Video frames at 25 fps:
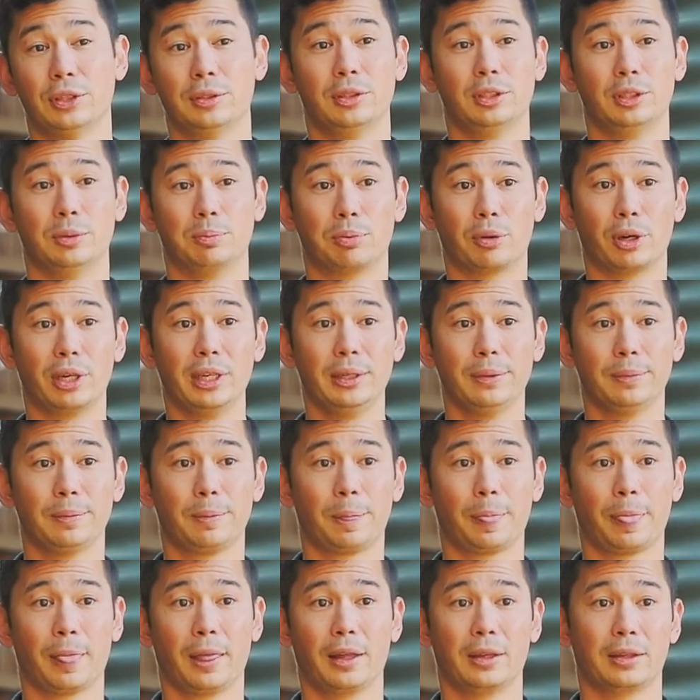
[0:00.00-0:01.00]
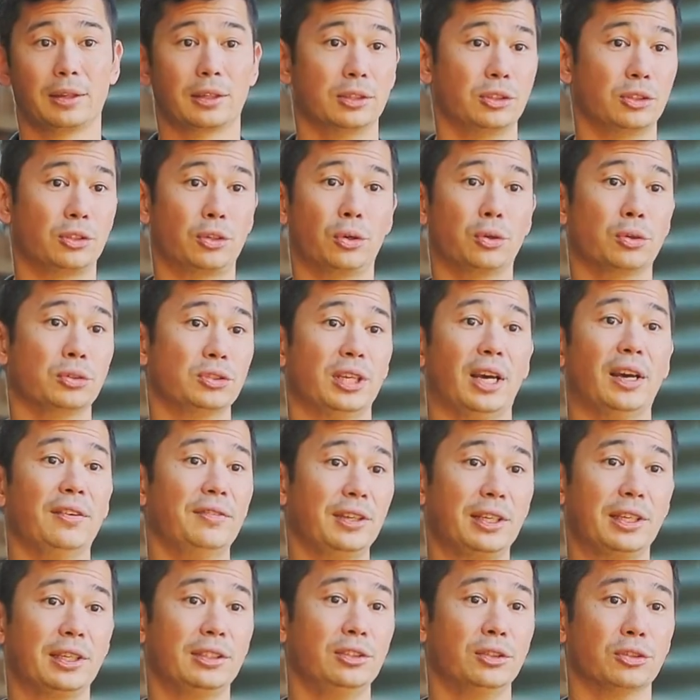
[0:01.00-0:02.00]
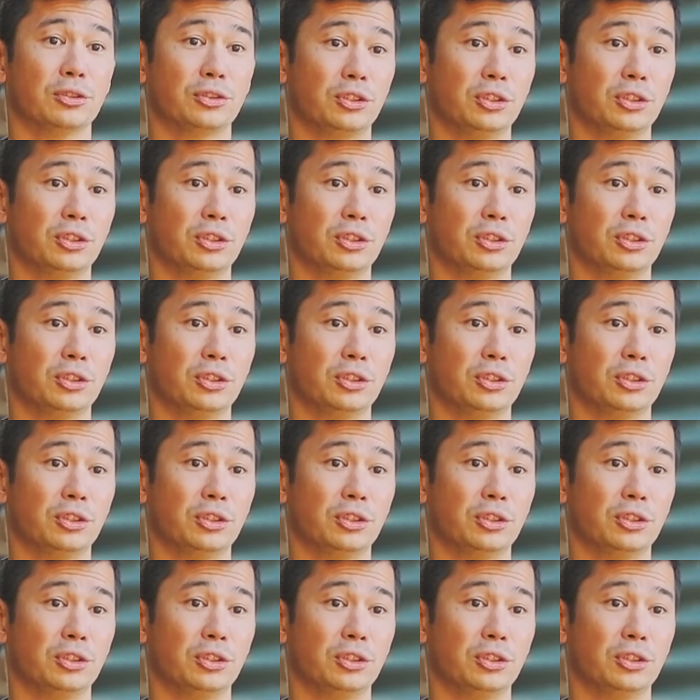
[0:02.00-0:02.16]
and debris can cause havoc in your